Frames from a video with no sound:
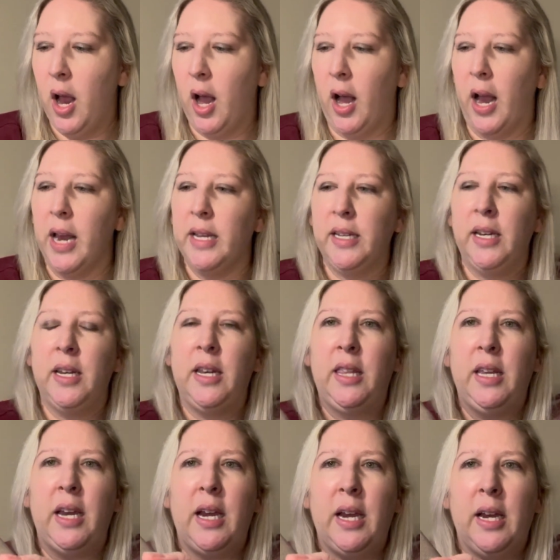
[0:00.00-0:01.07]
I did
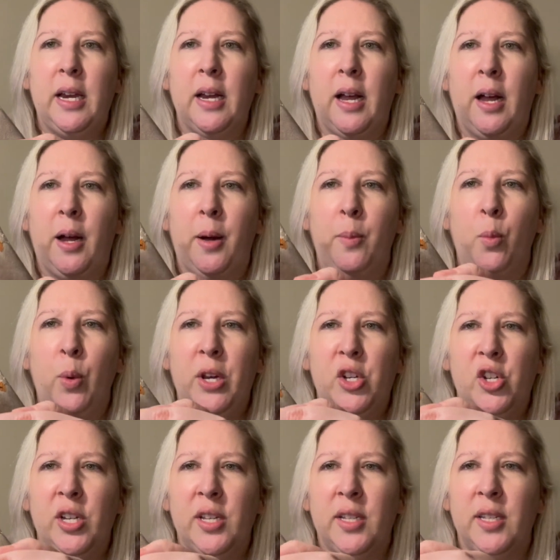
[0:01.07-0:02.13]
the
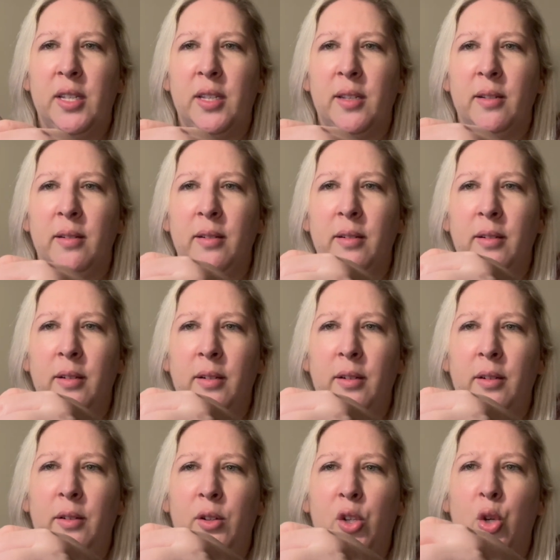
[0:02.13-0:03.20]
witch's
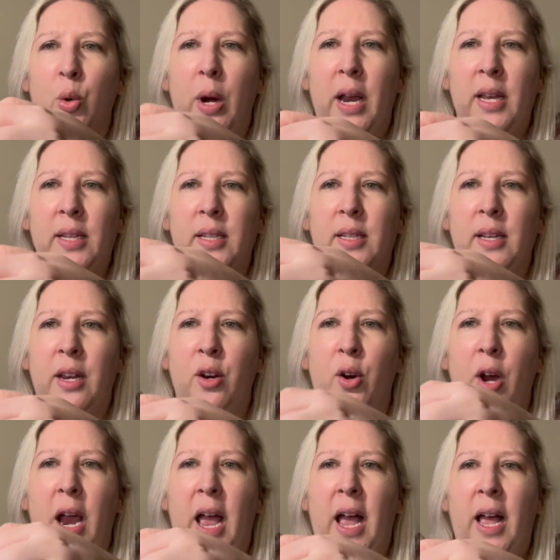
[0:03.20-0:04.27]
dress and her
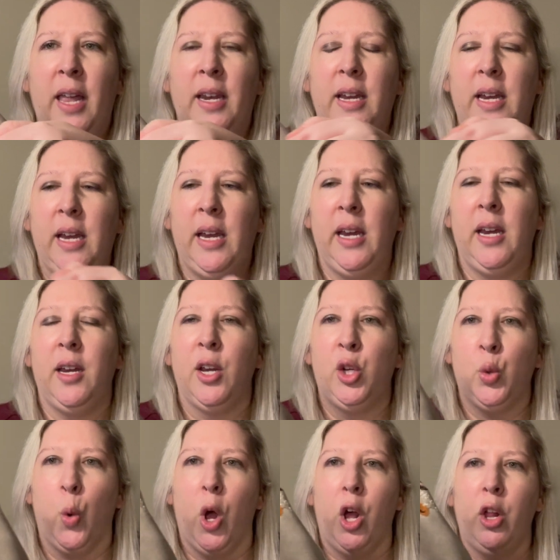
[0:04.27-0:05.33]
hat in
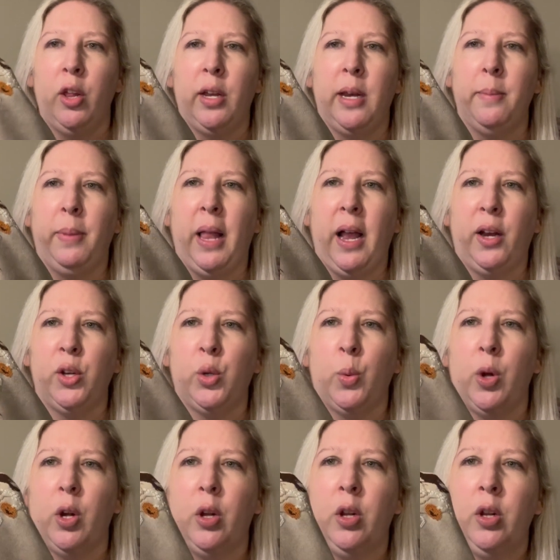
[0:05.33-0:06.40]
etoile, in black
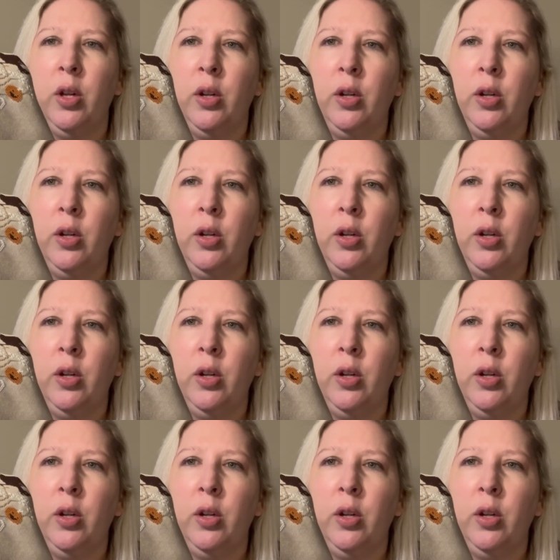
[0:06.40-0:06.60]
etoile.